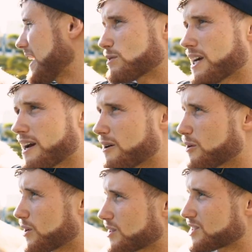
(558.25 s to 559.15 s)

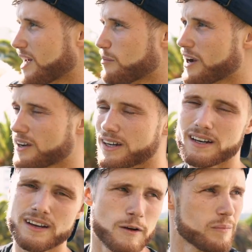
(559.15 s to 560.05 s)
downtown Santa
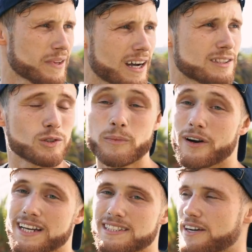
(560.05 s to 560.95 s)
Monica. It's super
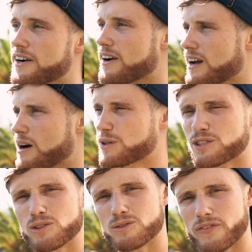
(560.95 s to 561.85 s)
nice here.
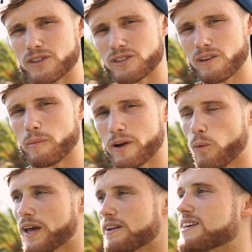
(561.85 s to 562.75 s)
Excuse if there's a little bit
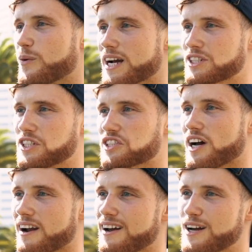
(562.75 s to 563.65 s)
of wind. We actually just
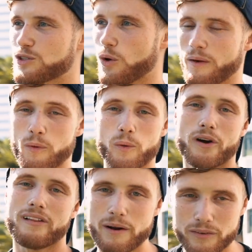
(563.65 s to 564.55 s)
got told that we
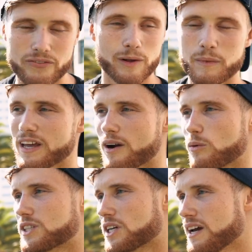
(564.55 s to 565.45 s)
weren't allowed to film in there,
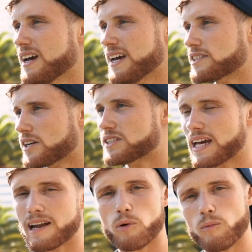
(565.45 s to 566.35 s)
which is
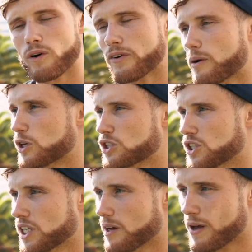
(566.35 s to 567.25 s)
understandable, more of a commercial
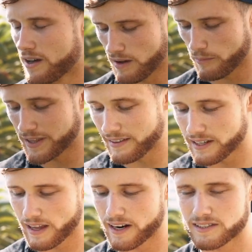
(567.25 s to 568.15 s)
gym, but they
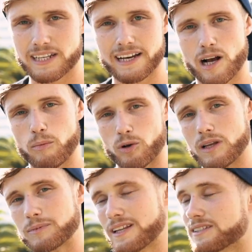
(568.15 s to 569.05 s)
did let us take a couple
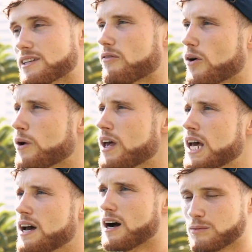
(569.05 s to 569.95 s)
clips on the cell phone.
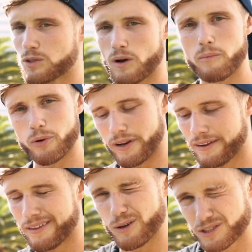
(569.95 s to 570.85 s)
So I'll put
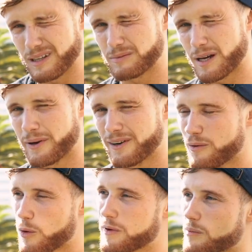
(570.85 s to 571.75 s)
those clips up here.
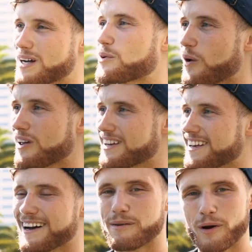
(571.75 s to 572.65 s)
They won't be the best
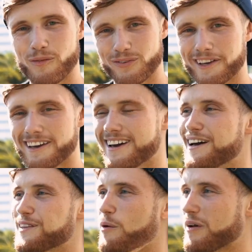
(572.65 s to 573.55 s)
quality, but hopefully
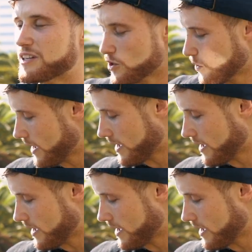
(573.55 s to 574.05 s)
they'll make do.